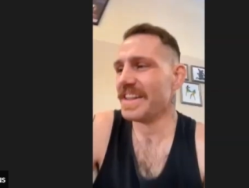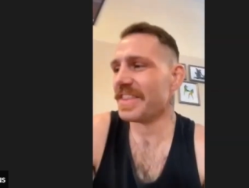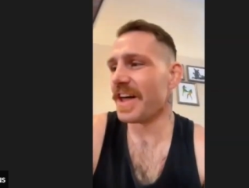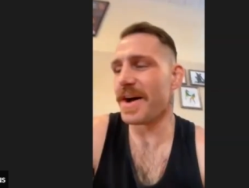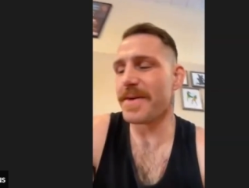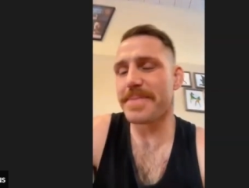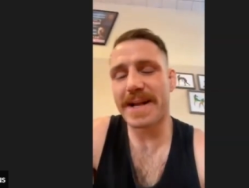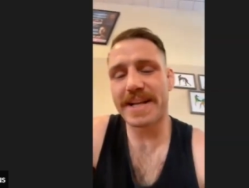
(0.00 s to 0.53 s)

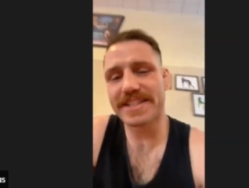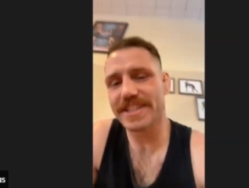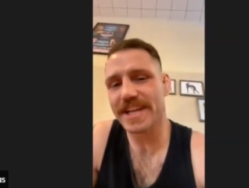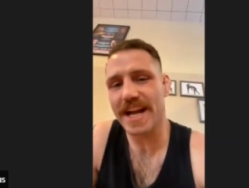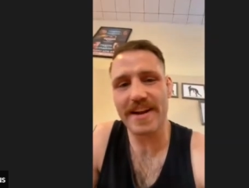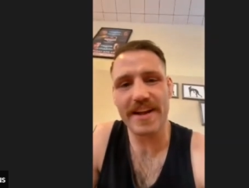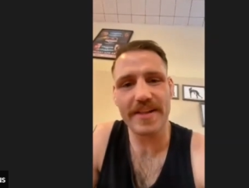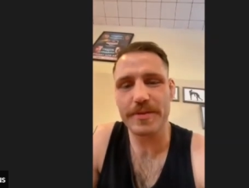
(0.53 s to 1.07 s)
No, man,
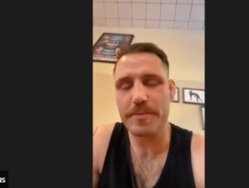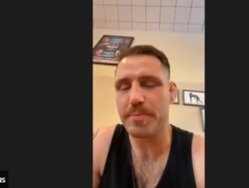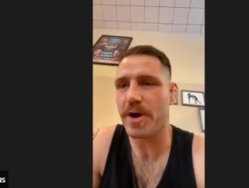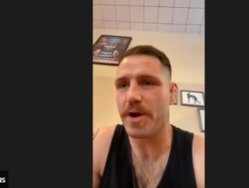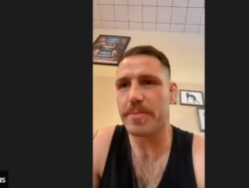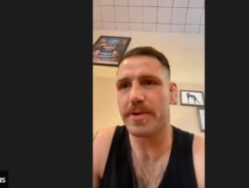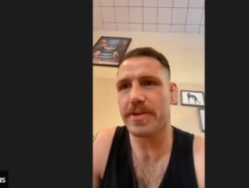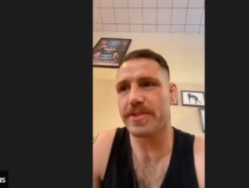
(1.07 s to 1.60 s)
shout out the
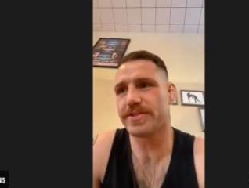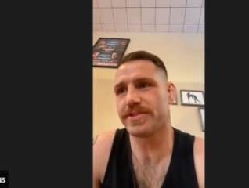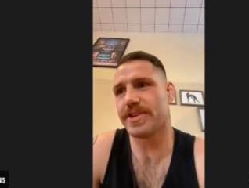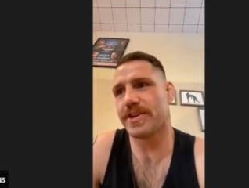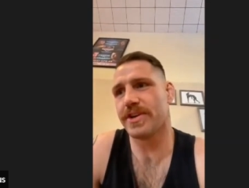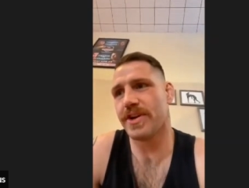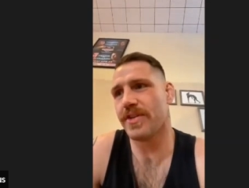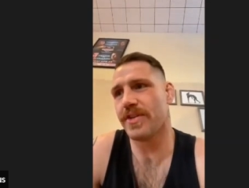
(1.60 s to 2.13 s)
Paul brothers,
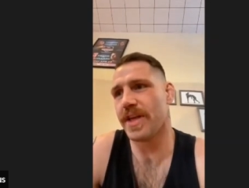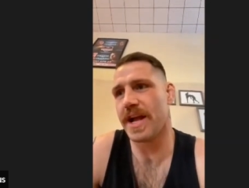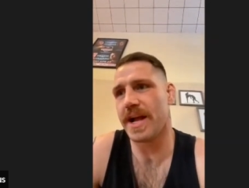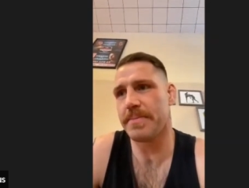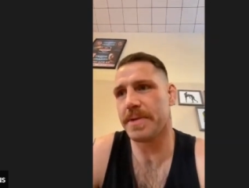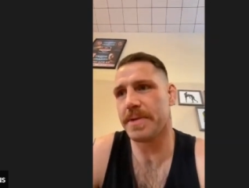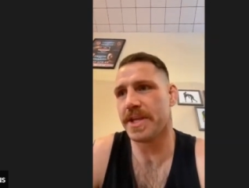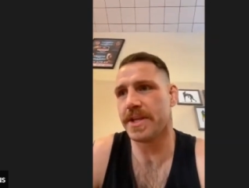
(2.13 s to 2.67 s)
you know, that,
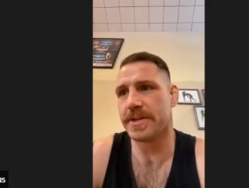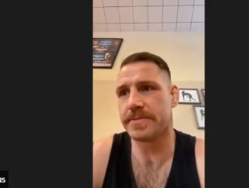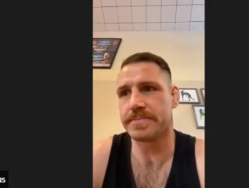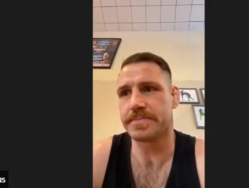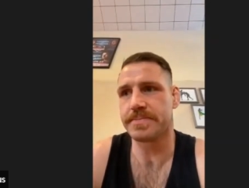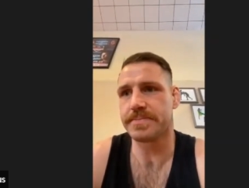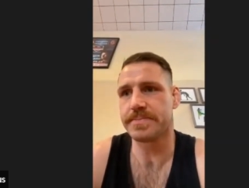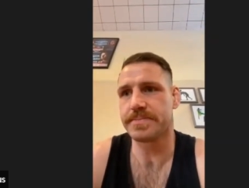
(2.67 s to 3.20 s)
I
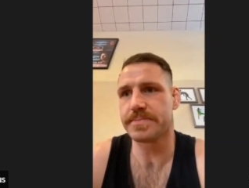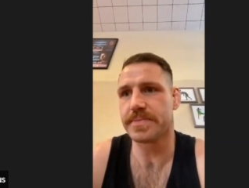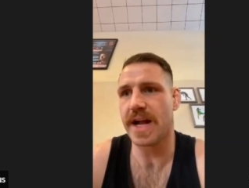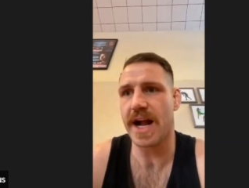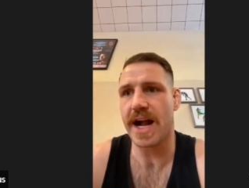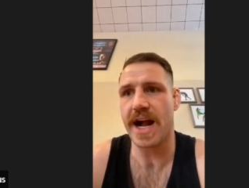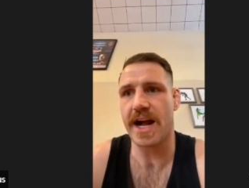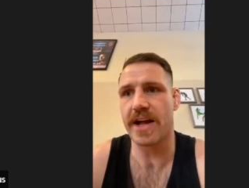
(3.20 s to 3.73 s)
mean,
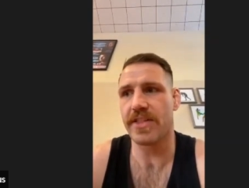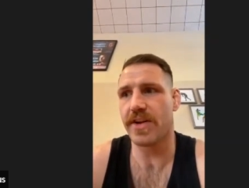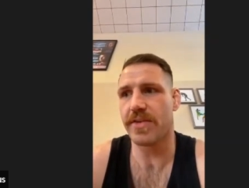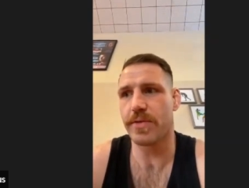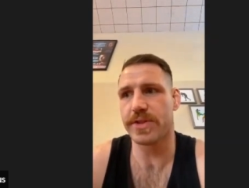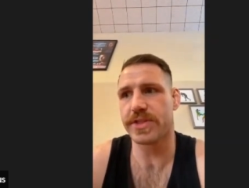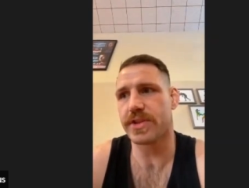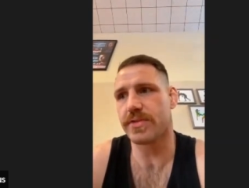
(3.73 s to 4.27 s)
I, I
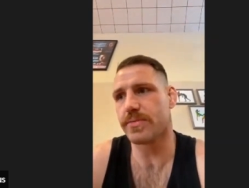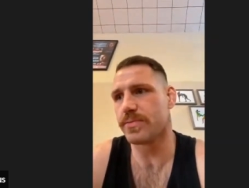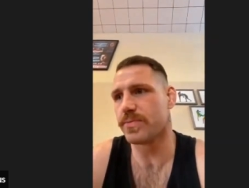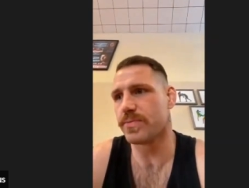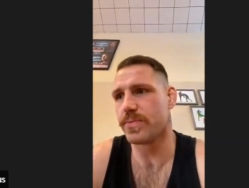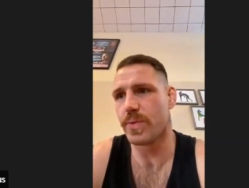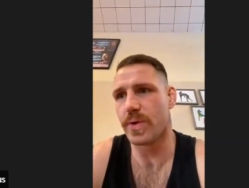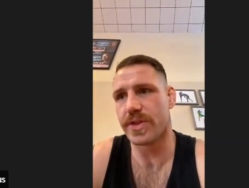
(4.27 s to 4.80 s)
love what
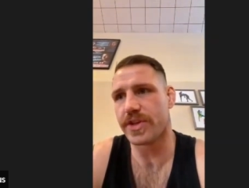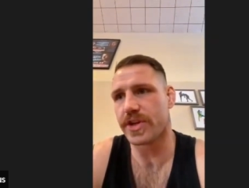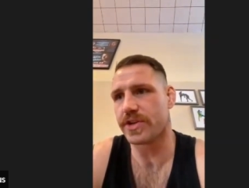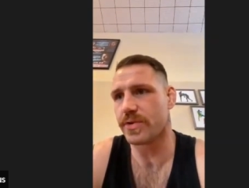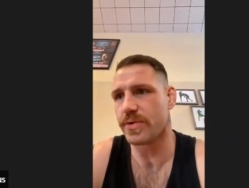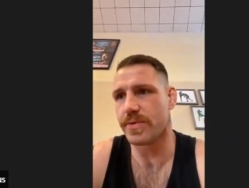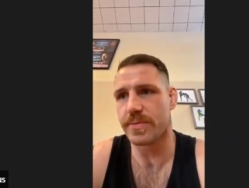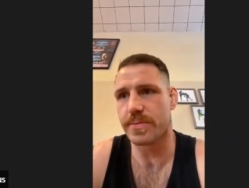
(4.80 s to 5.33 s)
what they're
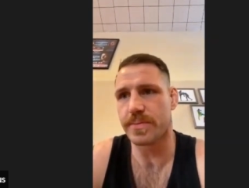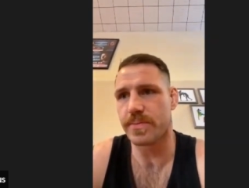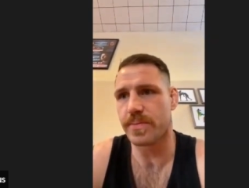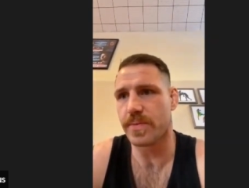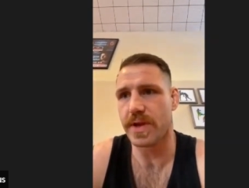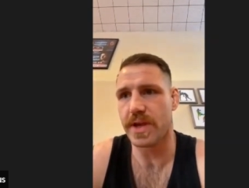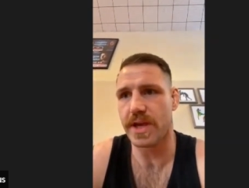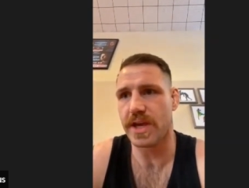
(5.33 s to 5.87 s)
doing
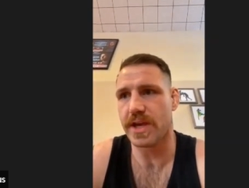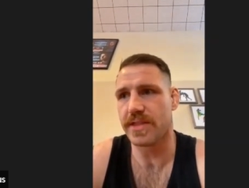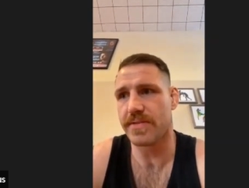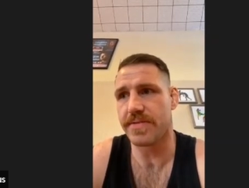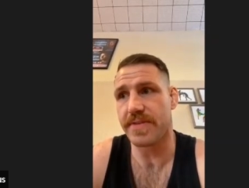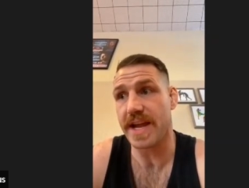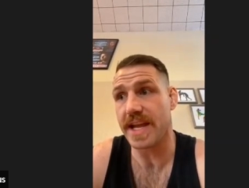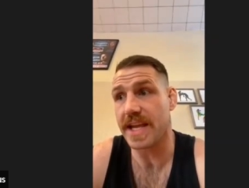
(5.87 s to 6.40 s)
in, in
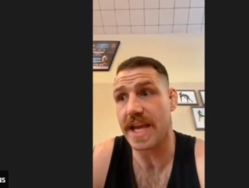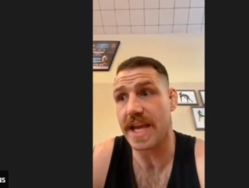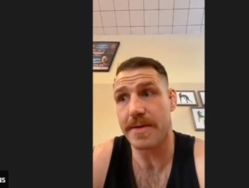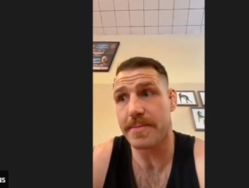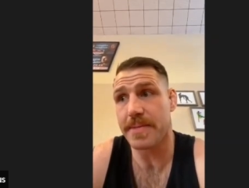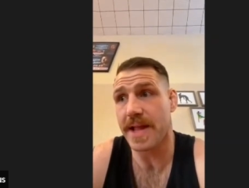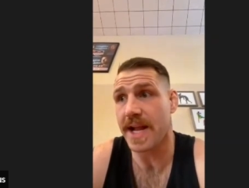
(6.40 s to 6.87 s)
the fight game.